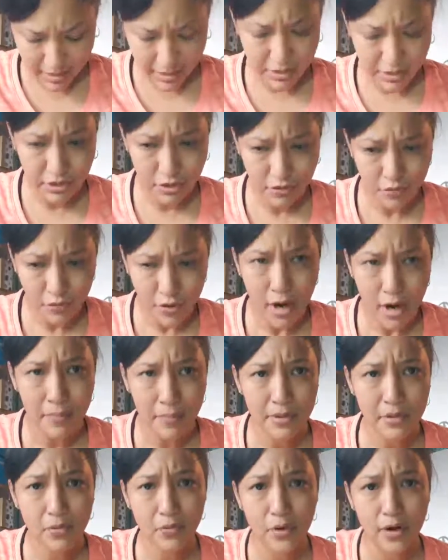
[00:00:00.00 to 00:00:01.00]
so far I've
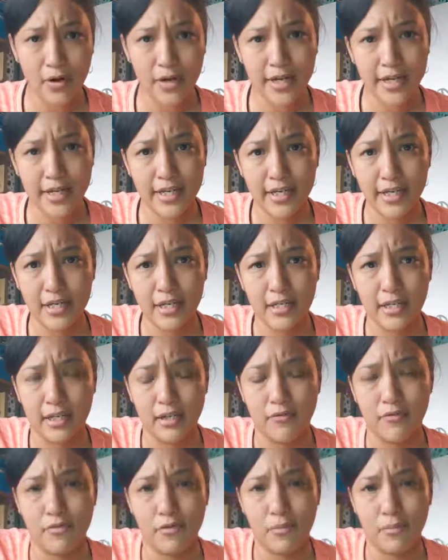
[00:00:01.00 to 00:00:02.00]
been wearing it
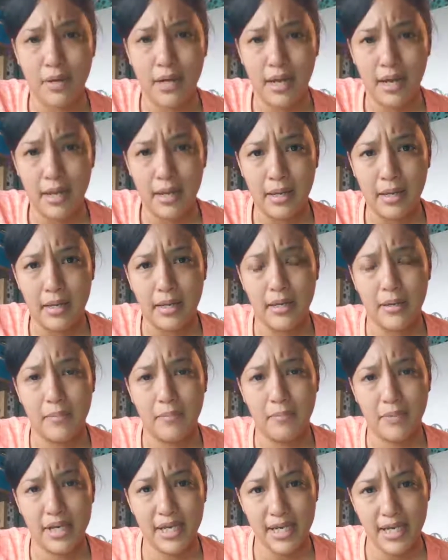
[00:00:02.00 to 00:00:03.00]
like for my
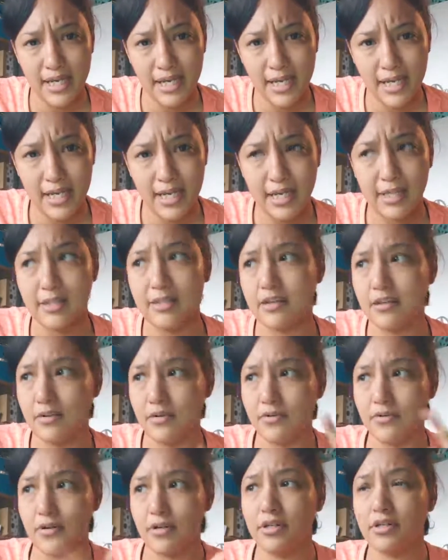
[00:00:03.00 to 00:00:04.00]
beading and then of
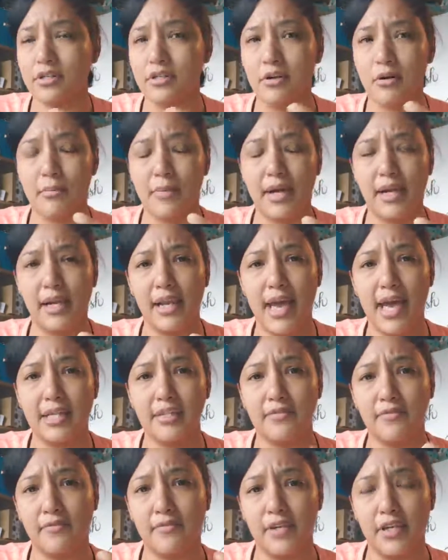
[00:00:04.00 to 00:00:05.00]
course on my
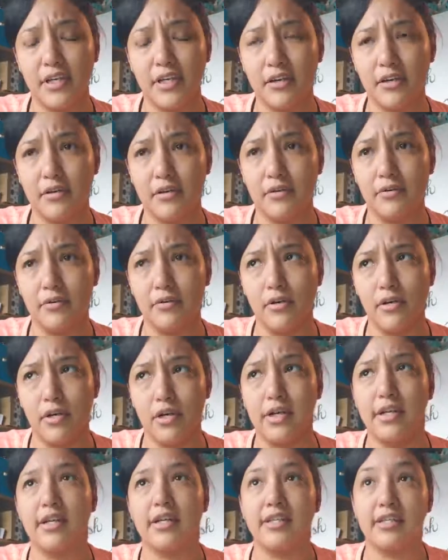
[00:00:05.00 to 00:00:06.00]
last video
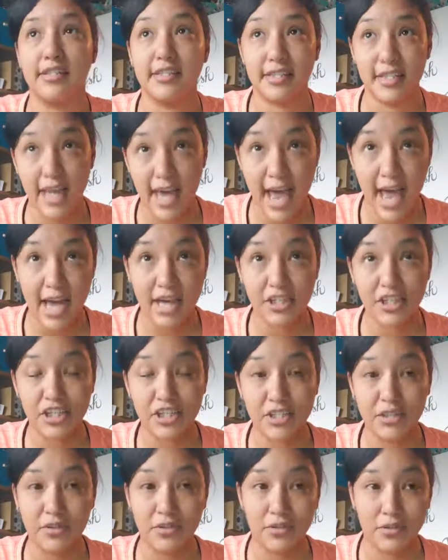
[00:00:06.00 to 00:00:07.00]

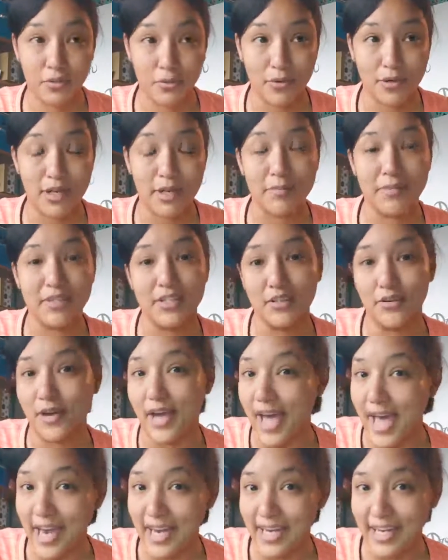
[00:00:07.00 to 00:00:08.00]
slash the one I'm still
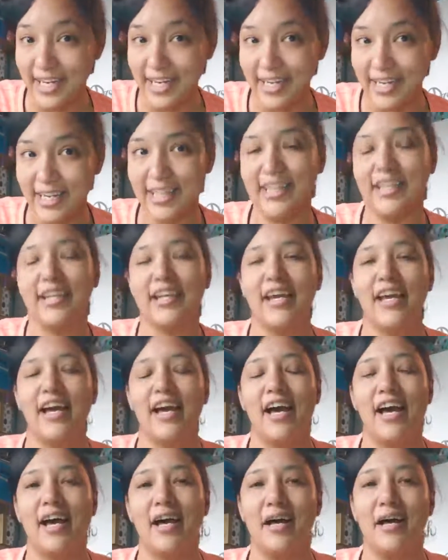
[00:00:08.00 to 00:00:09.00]
editing.
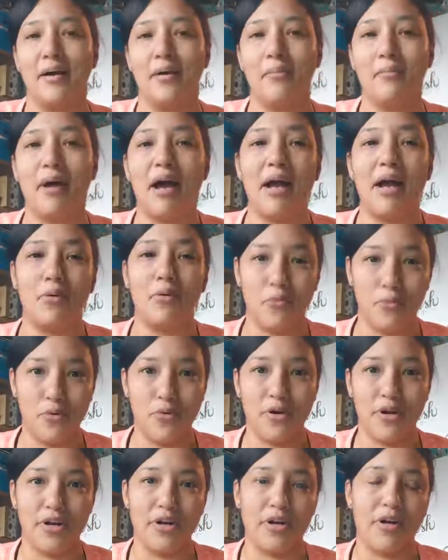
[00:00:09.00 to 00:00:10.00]
Um, I
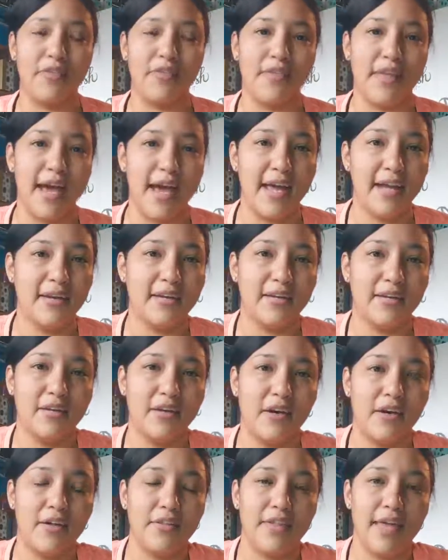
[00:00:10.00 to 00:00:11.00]
wore it on that
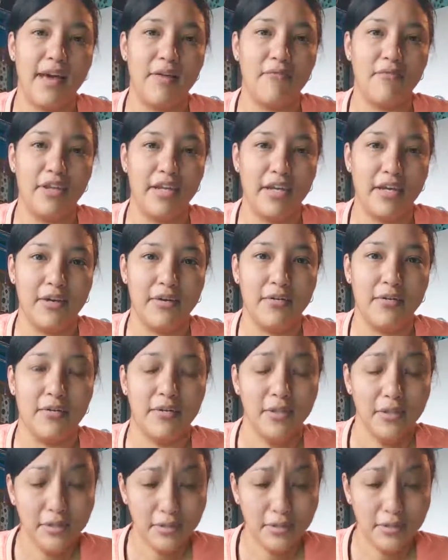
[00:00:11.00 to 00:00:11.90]
on that video.